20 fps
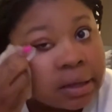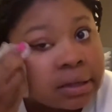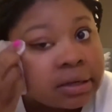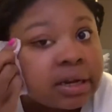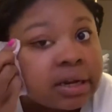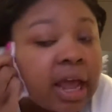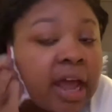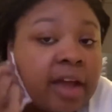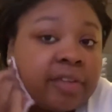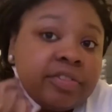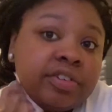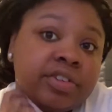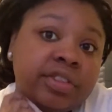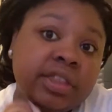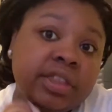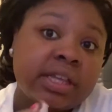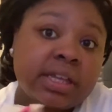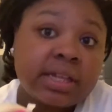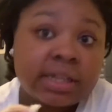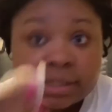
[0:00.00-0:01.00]
And after
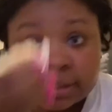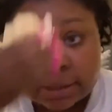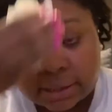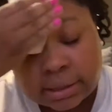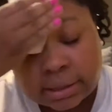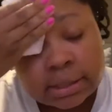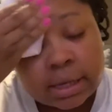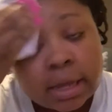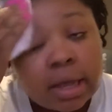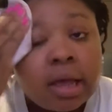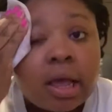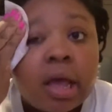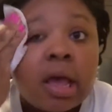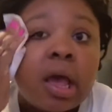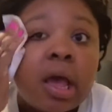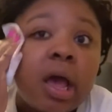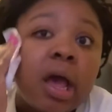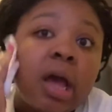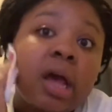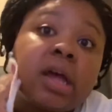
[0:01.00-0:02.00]
this,
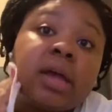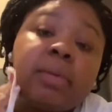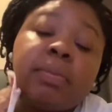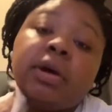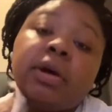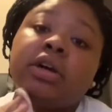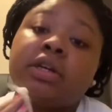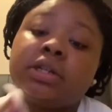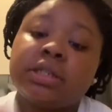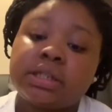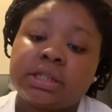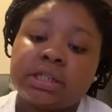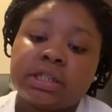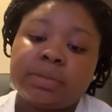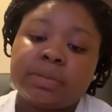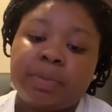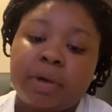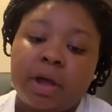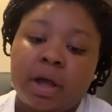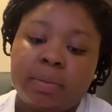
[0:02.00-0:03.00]
I'm
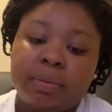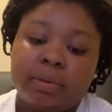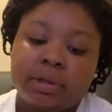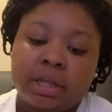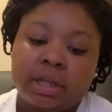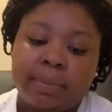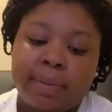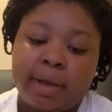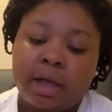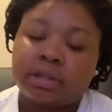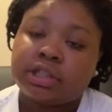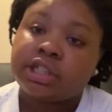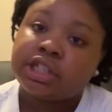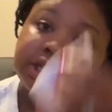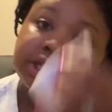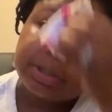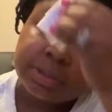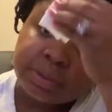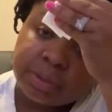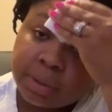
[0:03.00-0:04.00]
honestly probably about
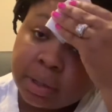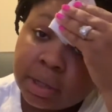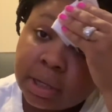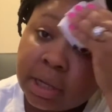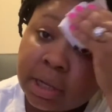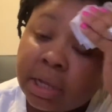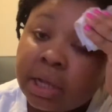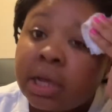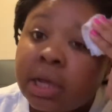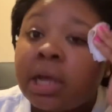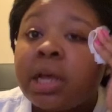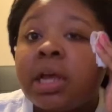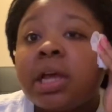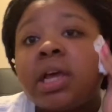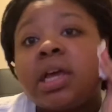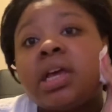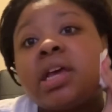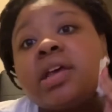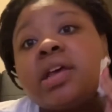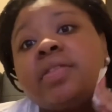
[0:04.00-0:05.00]
to
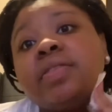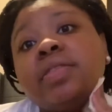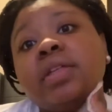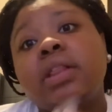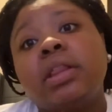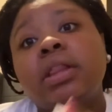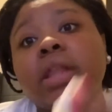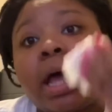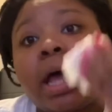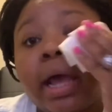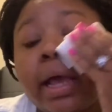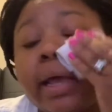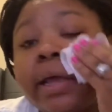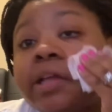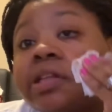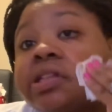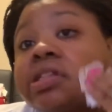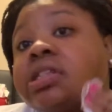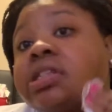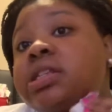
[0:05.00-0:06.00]
hit the
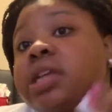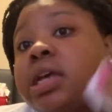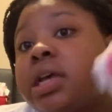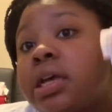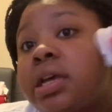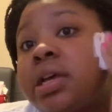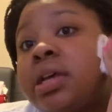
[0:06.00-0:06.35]
lights,